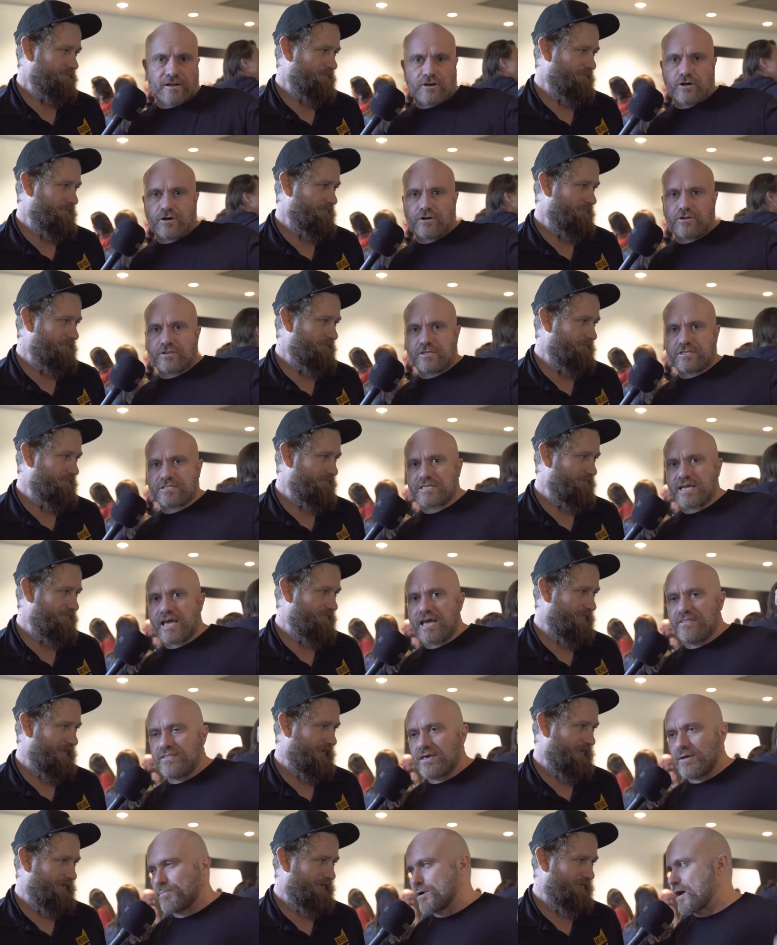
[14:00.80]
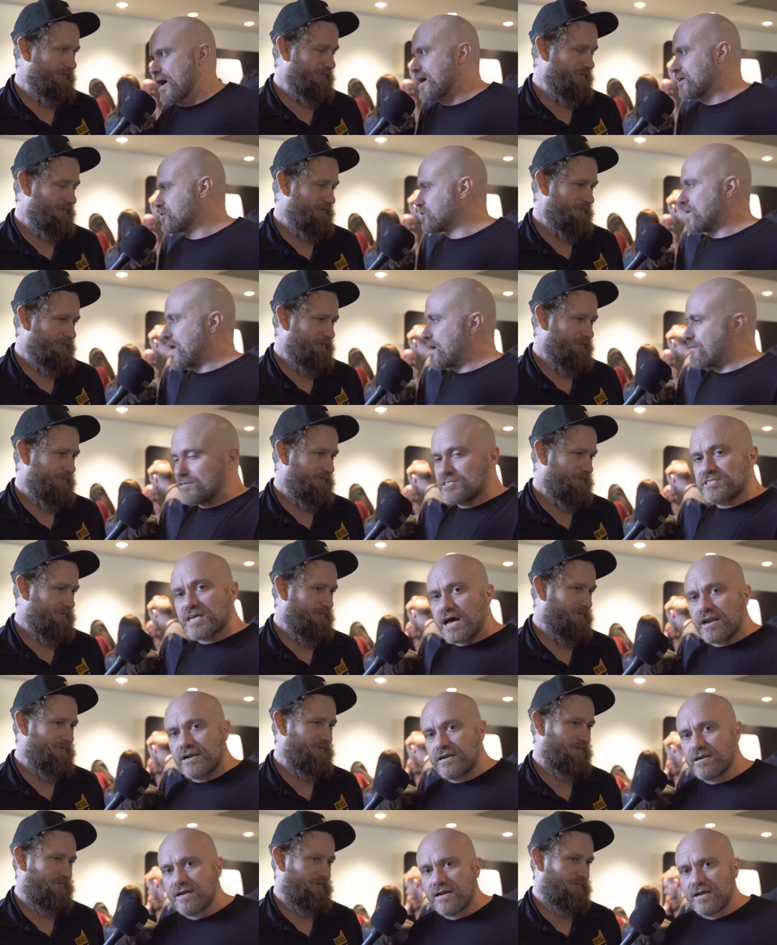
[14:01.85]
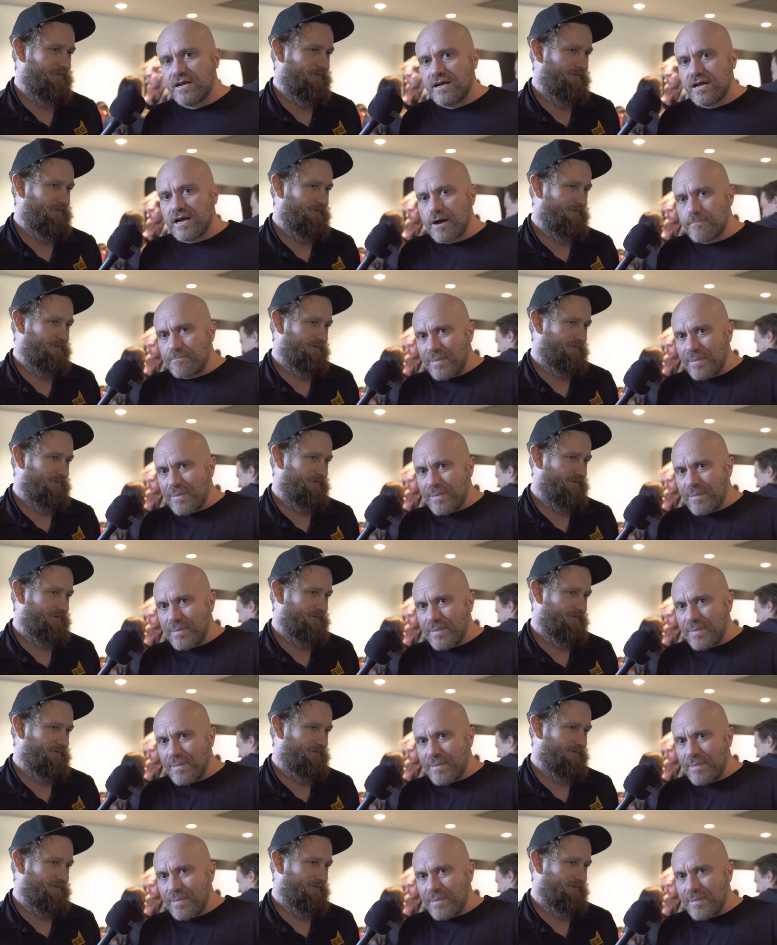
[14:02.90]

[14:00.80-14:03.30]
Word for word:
Speaker 1: it on the stand there. But I actually haven't done a